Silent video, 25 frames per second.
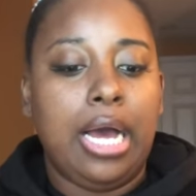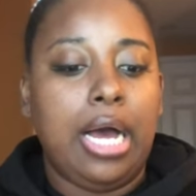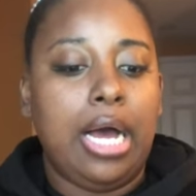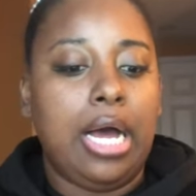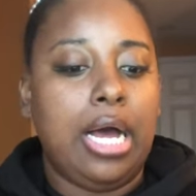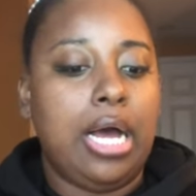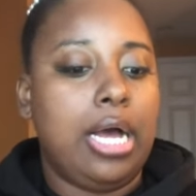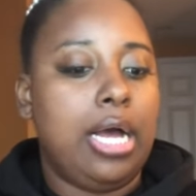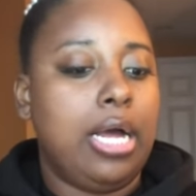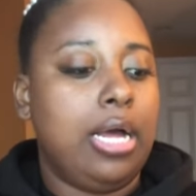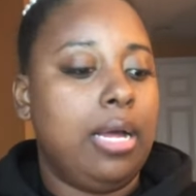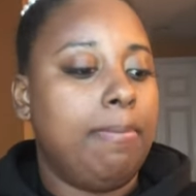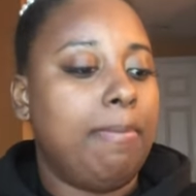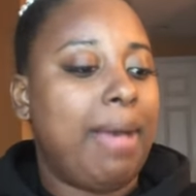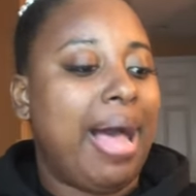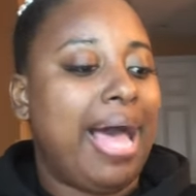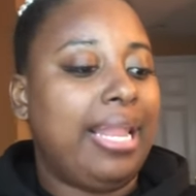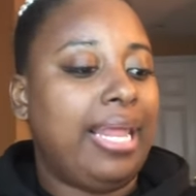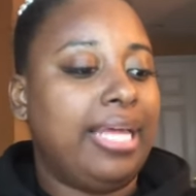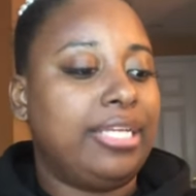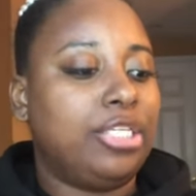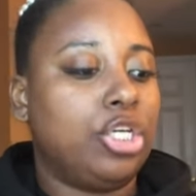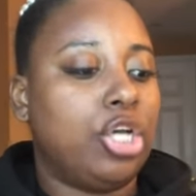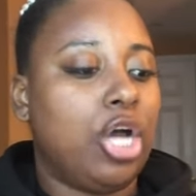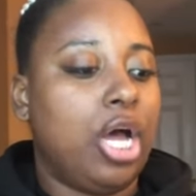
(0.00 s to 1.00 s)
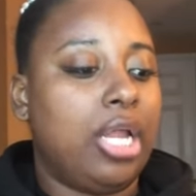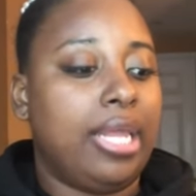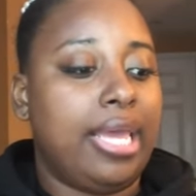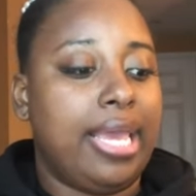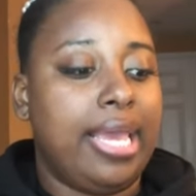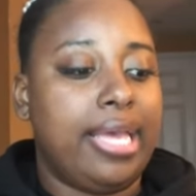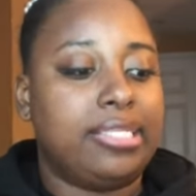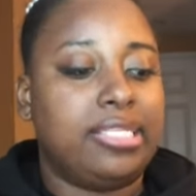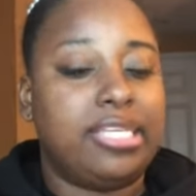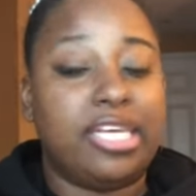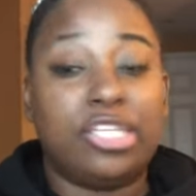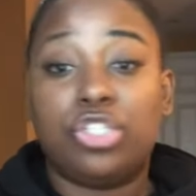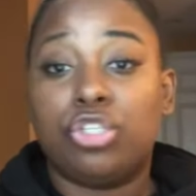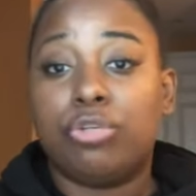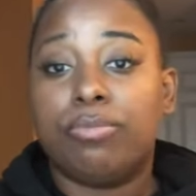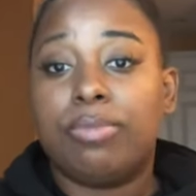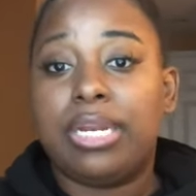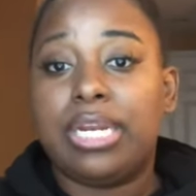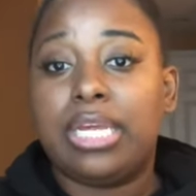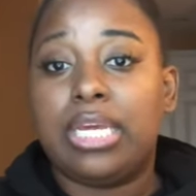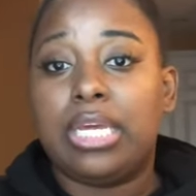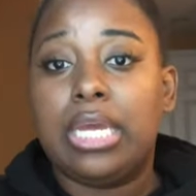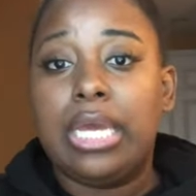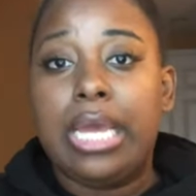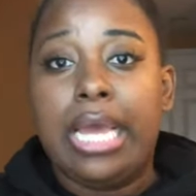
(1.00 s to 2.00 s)
Um, I like to call it ancestor
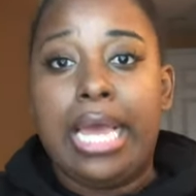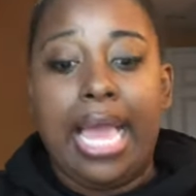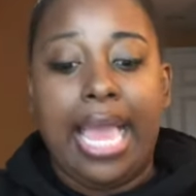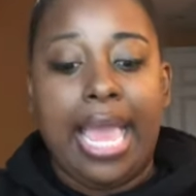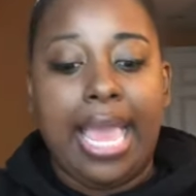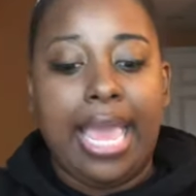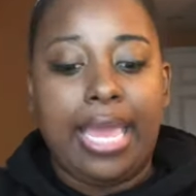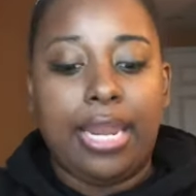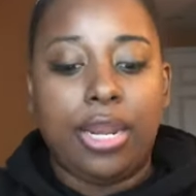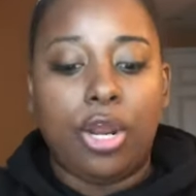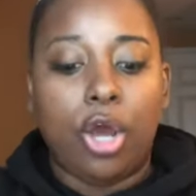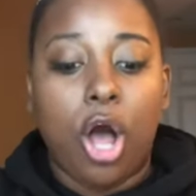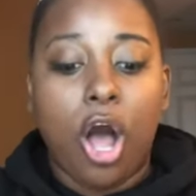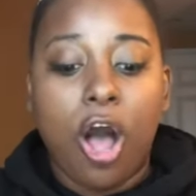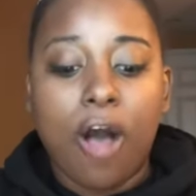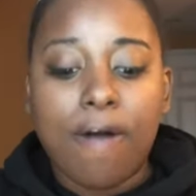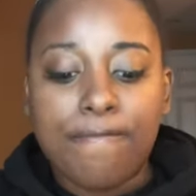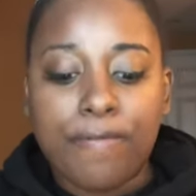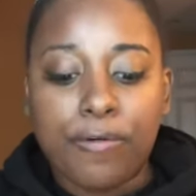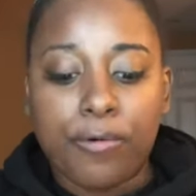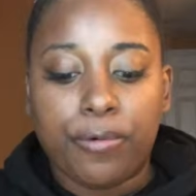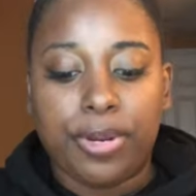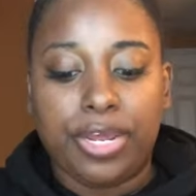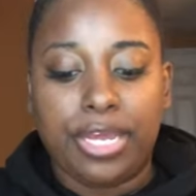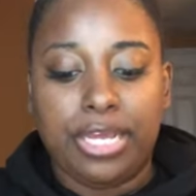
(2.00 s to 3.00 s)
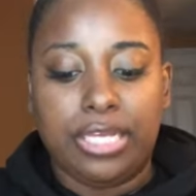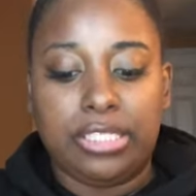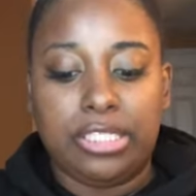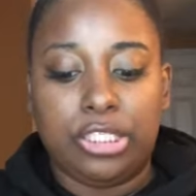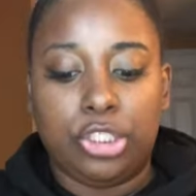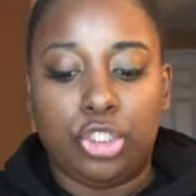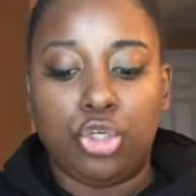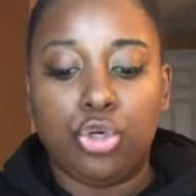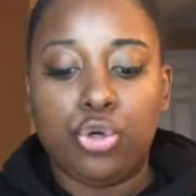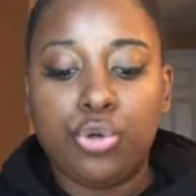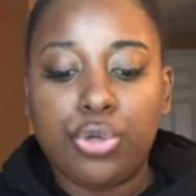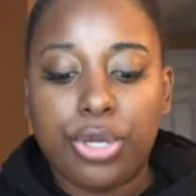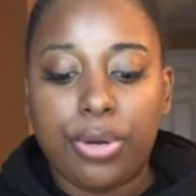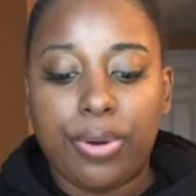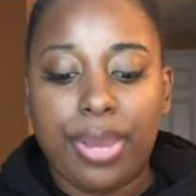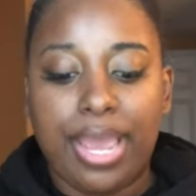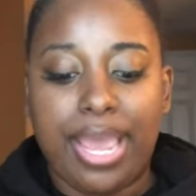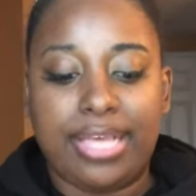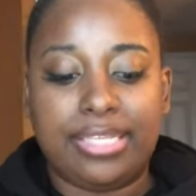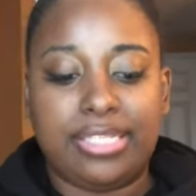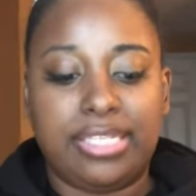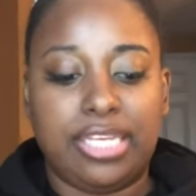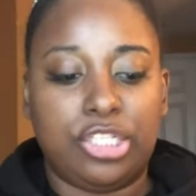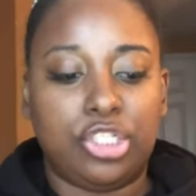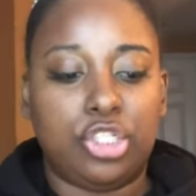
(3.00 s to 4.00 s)
money and offerings to your
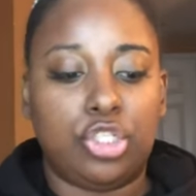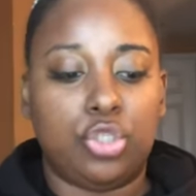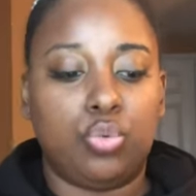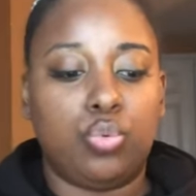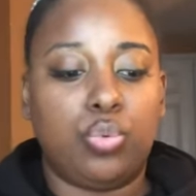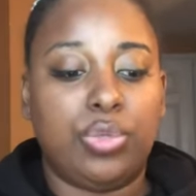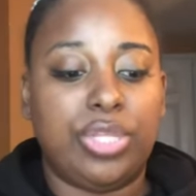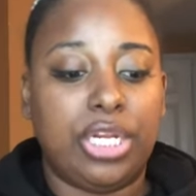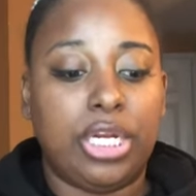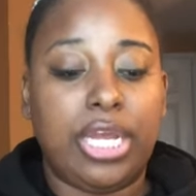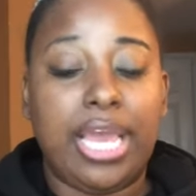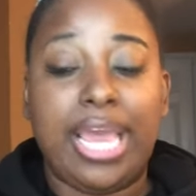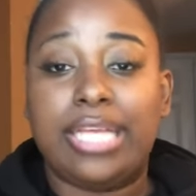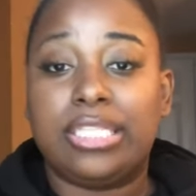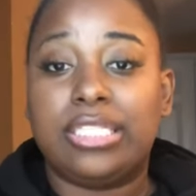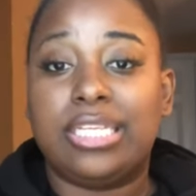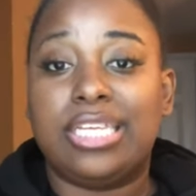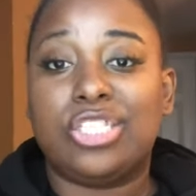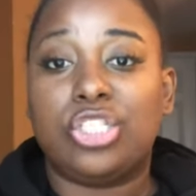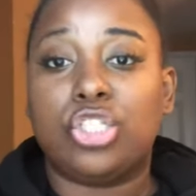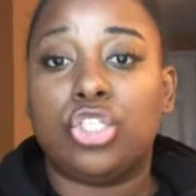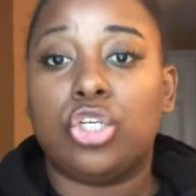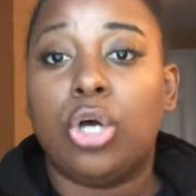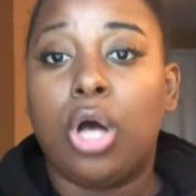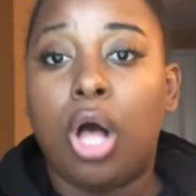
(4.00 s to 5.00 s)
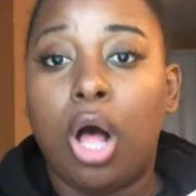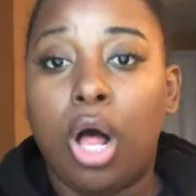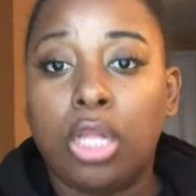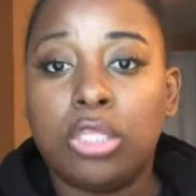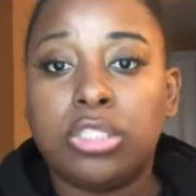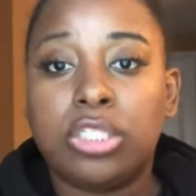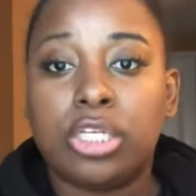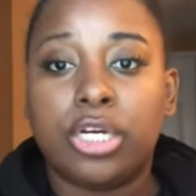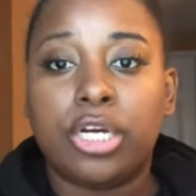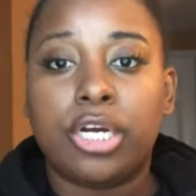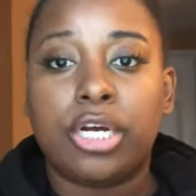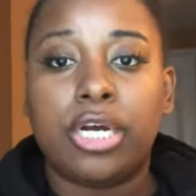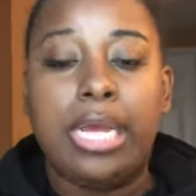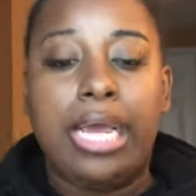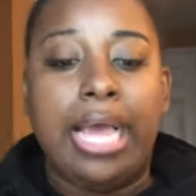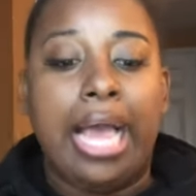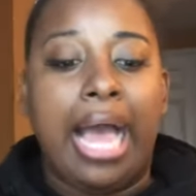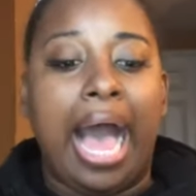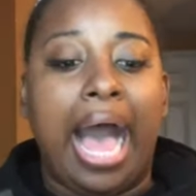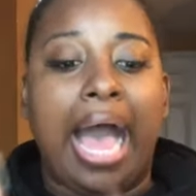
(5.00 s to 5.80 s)
ancestors with an ancestor altar.